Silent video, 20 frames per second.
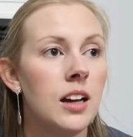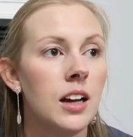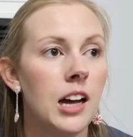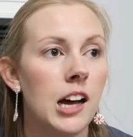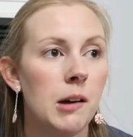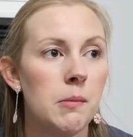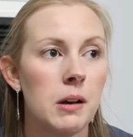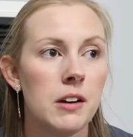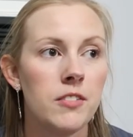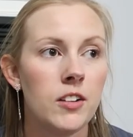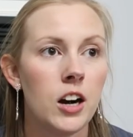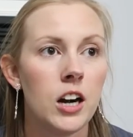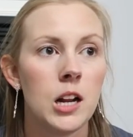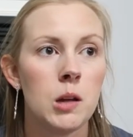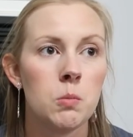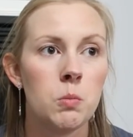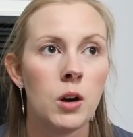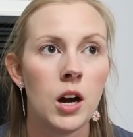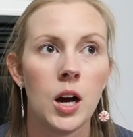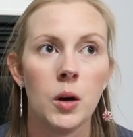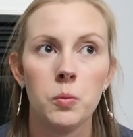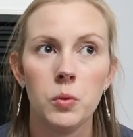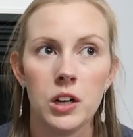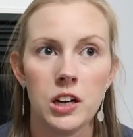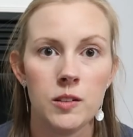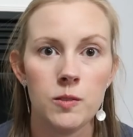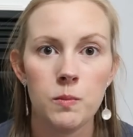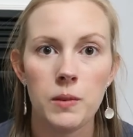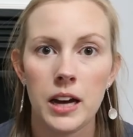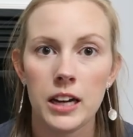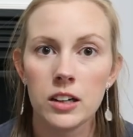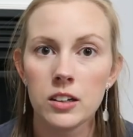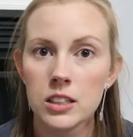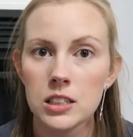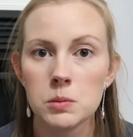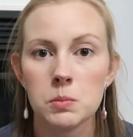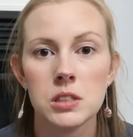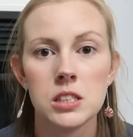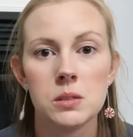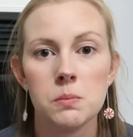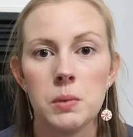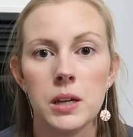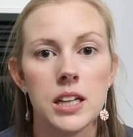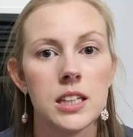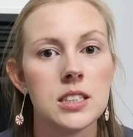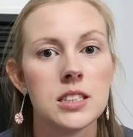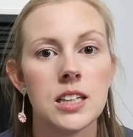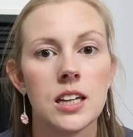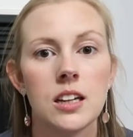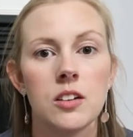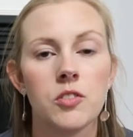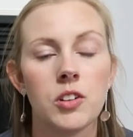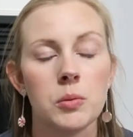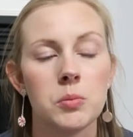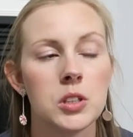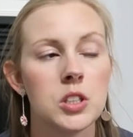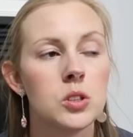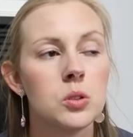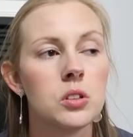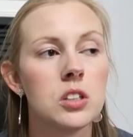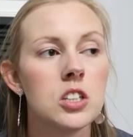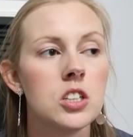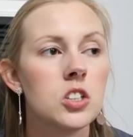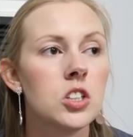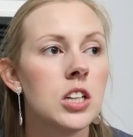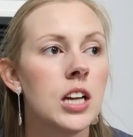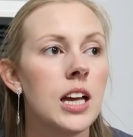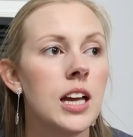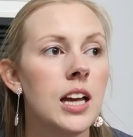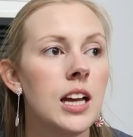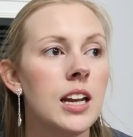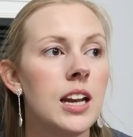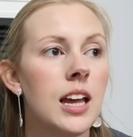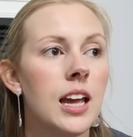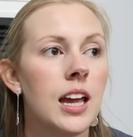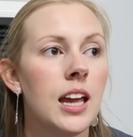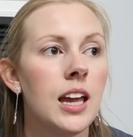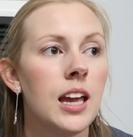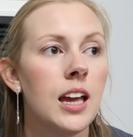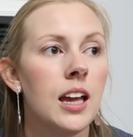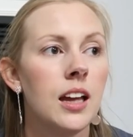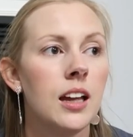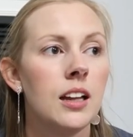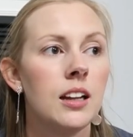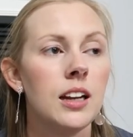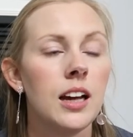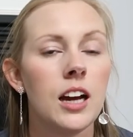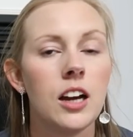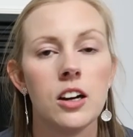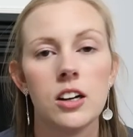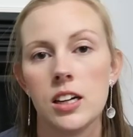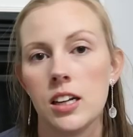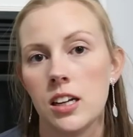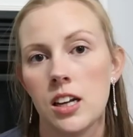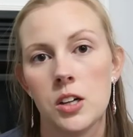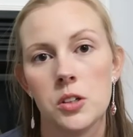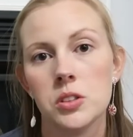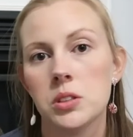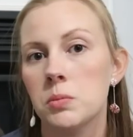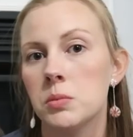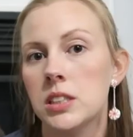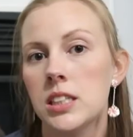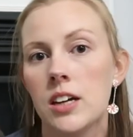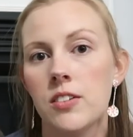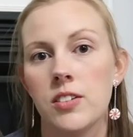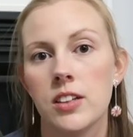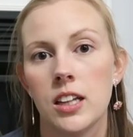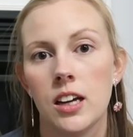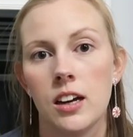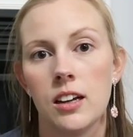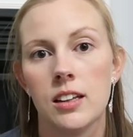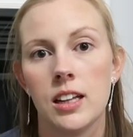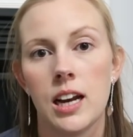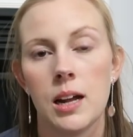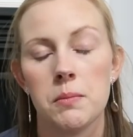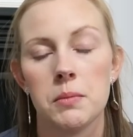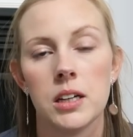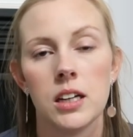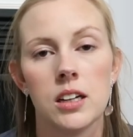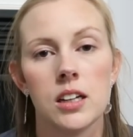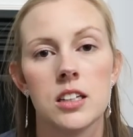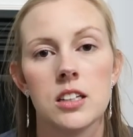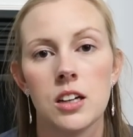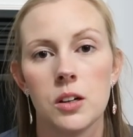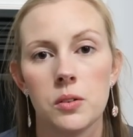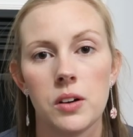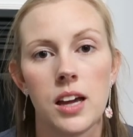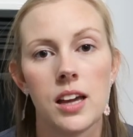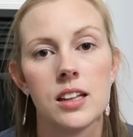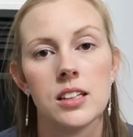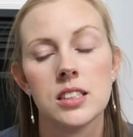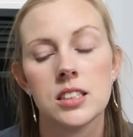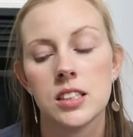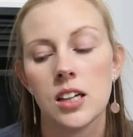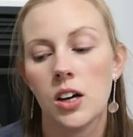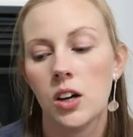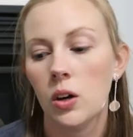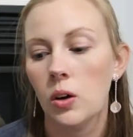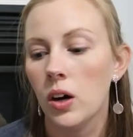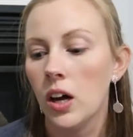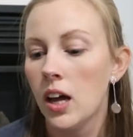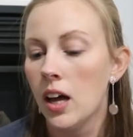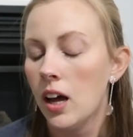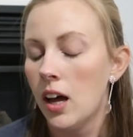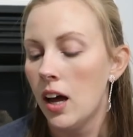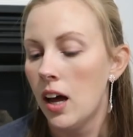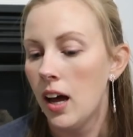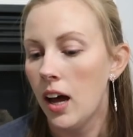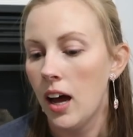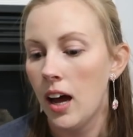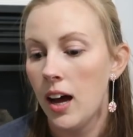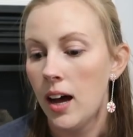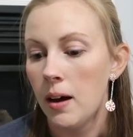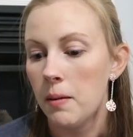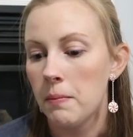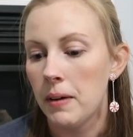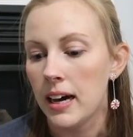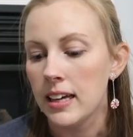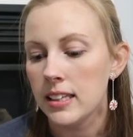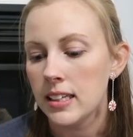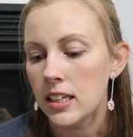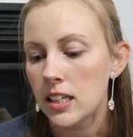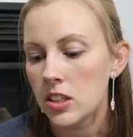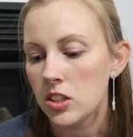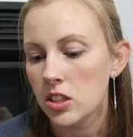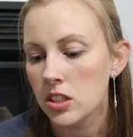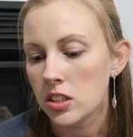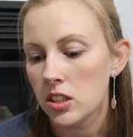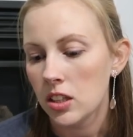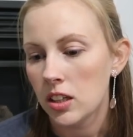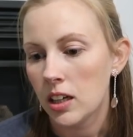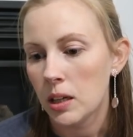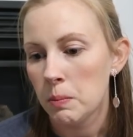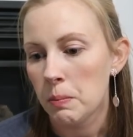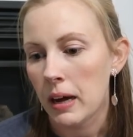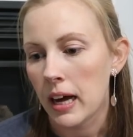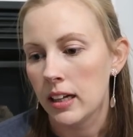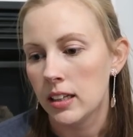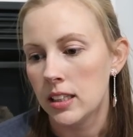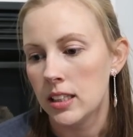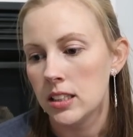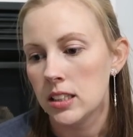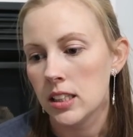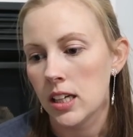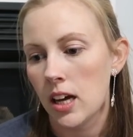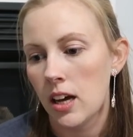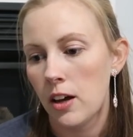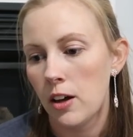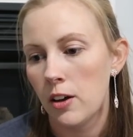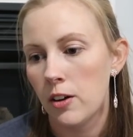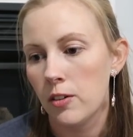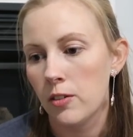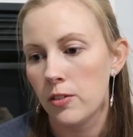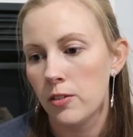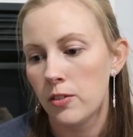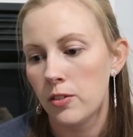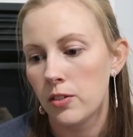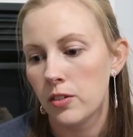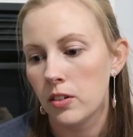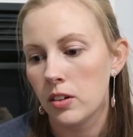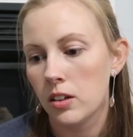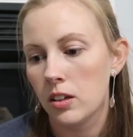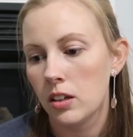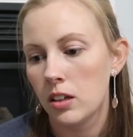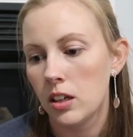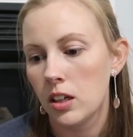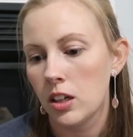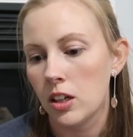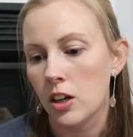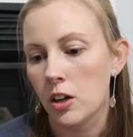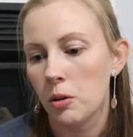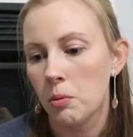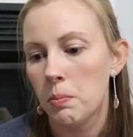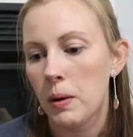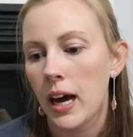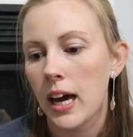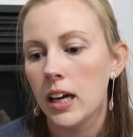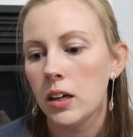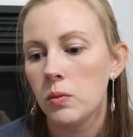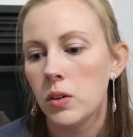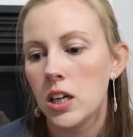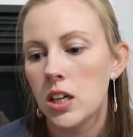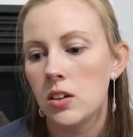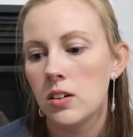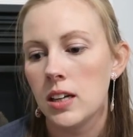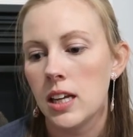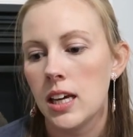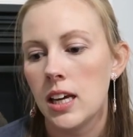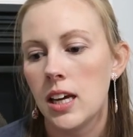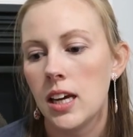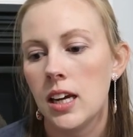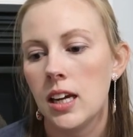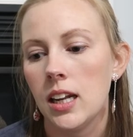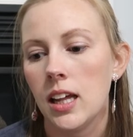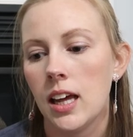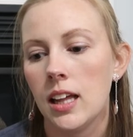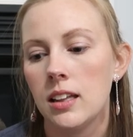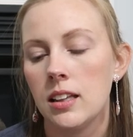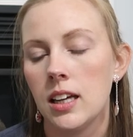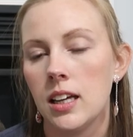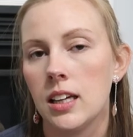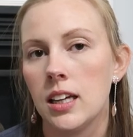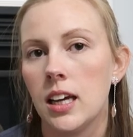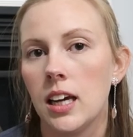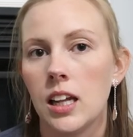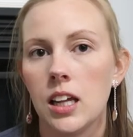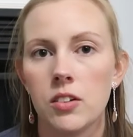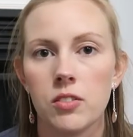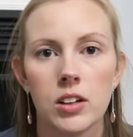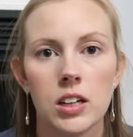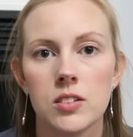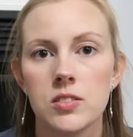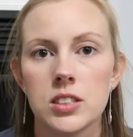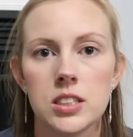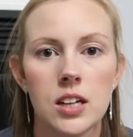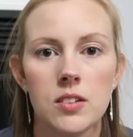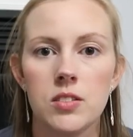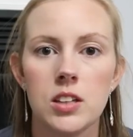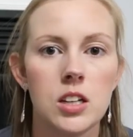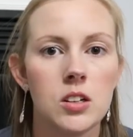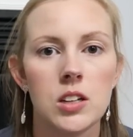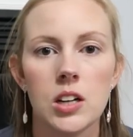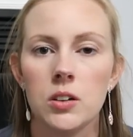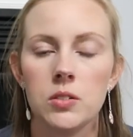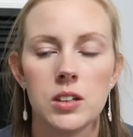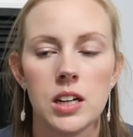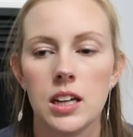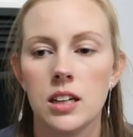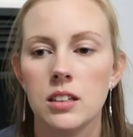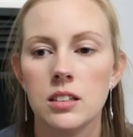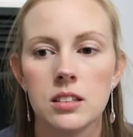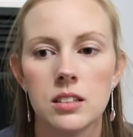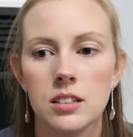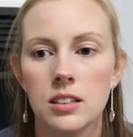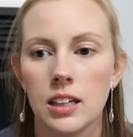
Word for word: I've already brought one of my Christmas bins in from the storage shed, and I already know some stuff in there that I'm gonna donate. So I think it's just a good balance of, you know, buying what you need and then getting rid of stuff that you don't need.